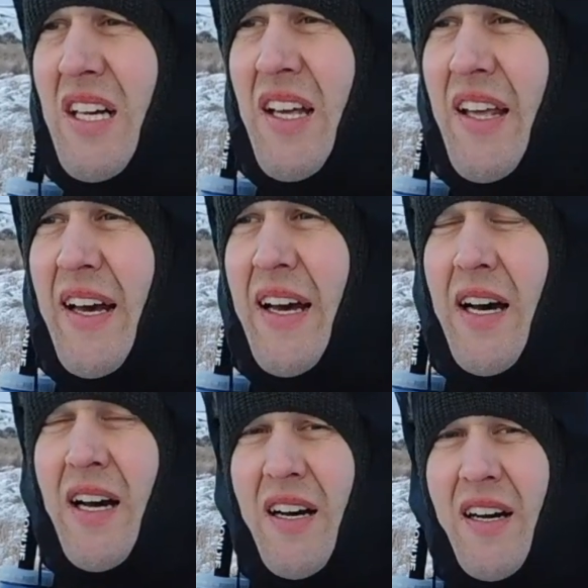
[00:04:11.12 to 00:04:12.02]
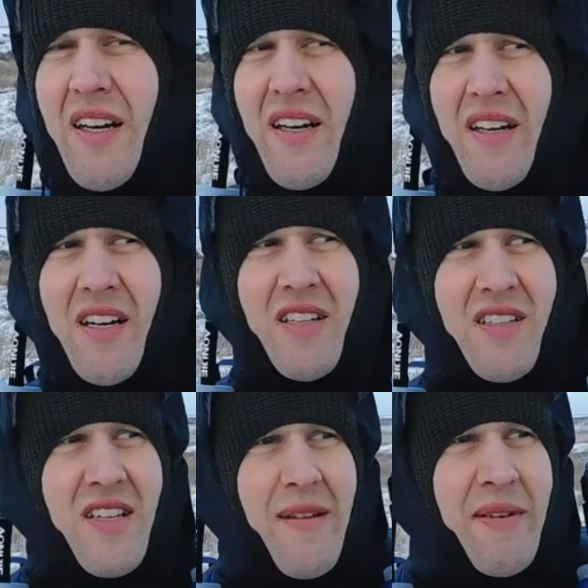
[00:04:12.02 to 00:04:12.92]
Yeah, I
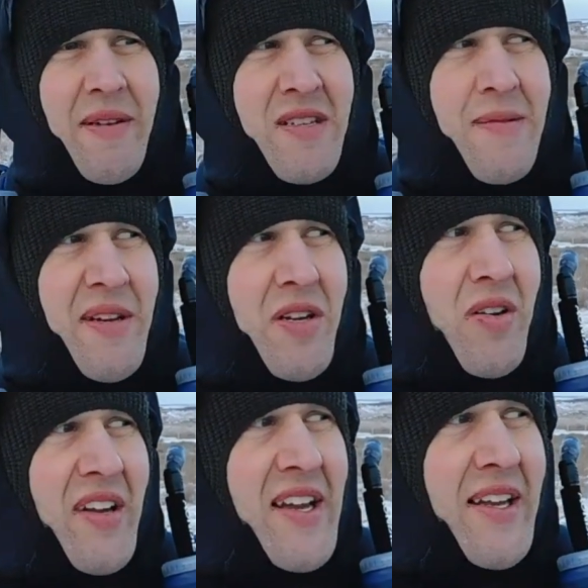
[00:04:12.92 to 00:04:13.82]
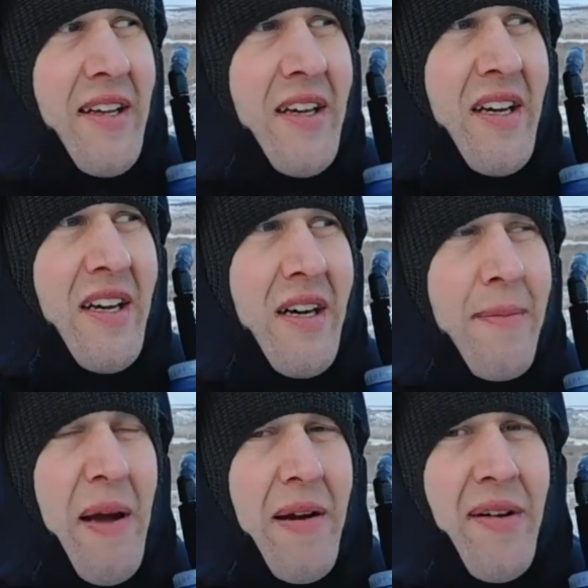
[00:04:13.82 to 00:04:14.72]
can't see me not needing a
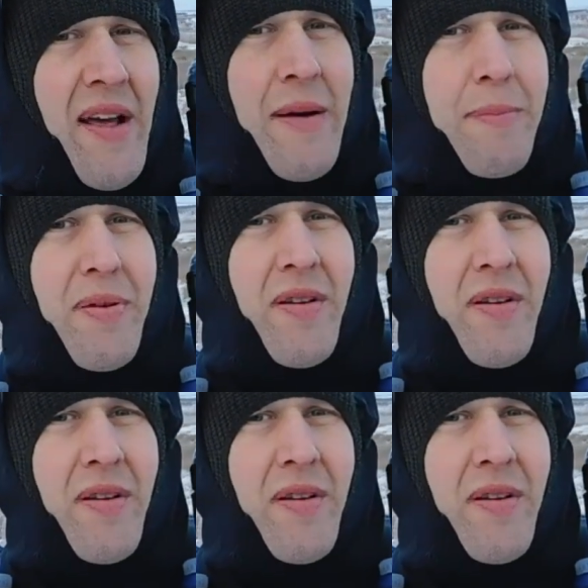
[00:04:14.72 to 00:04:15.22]
power nap.